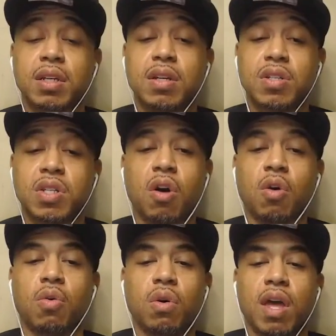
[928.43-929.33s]

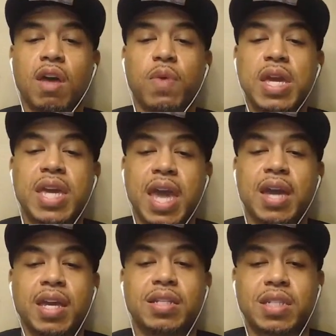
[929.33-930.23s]
So if we can't
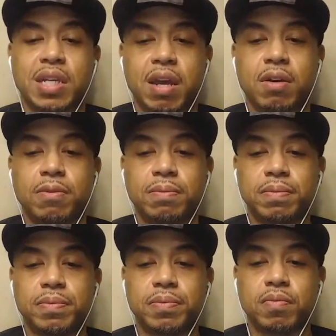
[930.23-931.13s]
get to them,
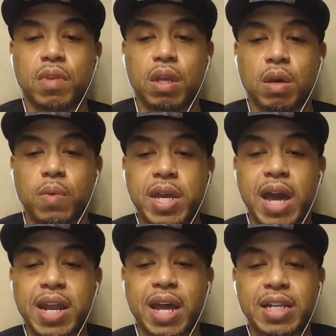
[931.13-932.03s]
we
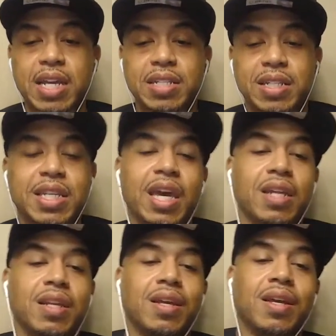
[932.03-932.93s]
got to at least
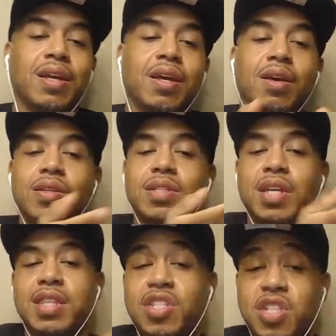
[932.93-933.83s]
get to
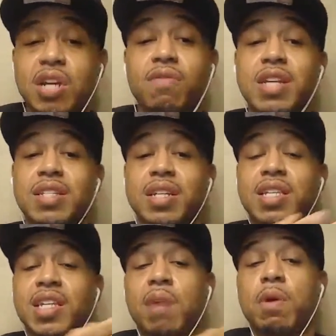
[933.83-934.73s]
the generation
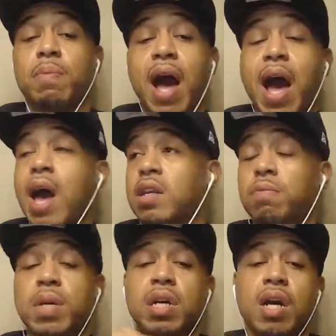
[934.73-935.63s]
that's coming behind them,
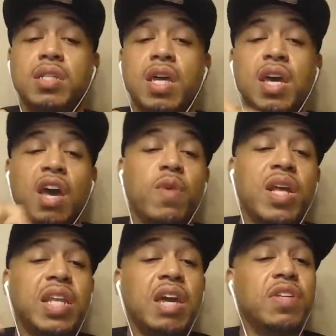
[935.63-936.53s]
because if we
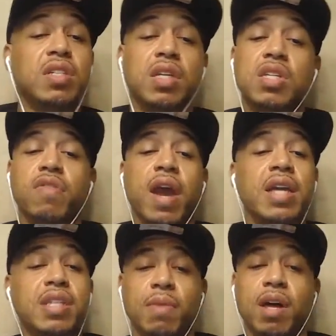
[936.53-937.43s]
leave it to these
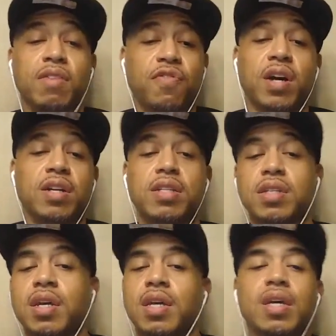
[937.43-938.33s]
crazy motherfuckers,
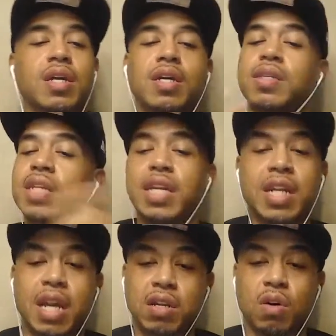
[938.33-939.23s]
then it
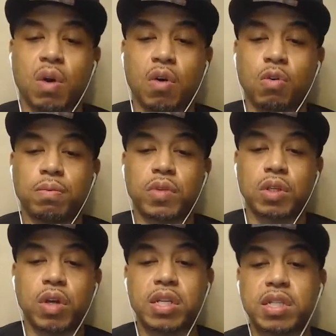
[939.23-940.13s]
ain't no hope.
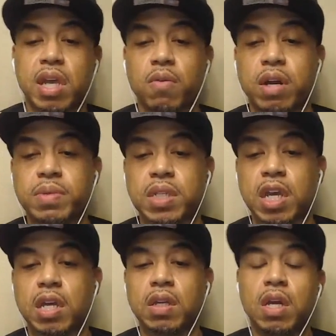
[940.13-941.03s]
You understand what I'm
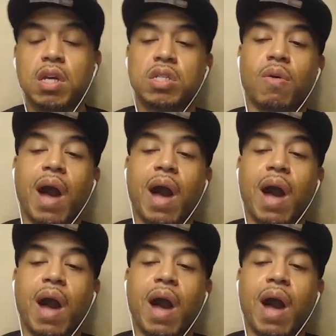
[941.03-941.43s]
saying? Mm-hmm. So